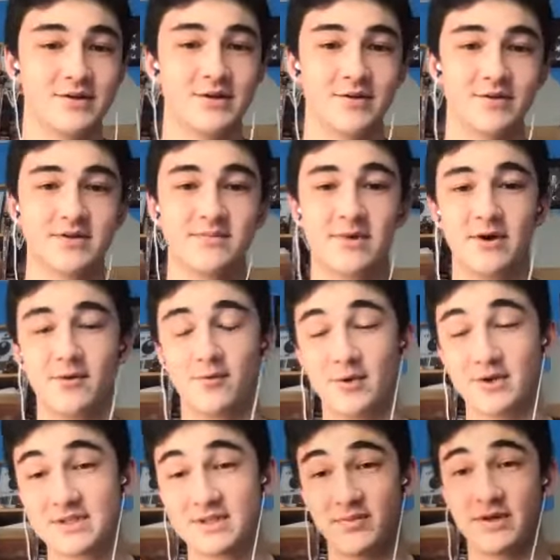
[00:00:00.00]
It's about
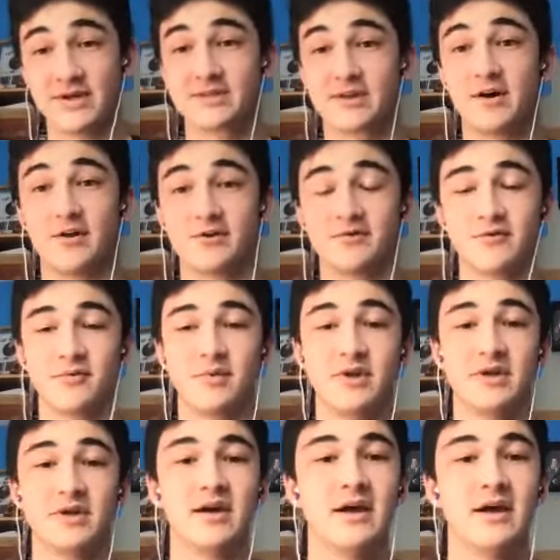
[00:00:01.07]
what's the best college for me.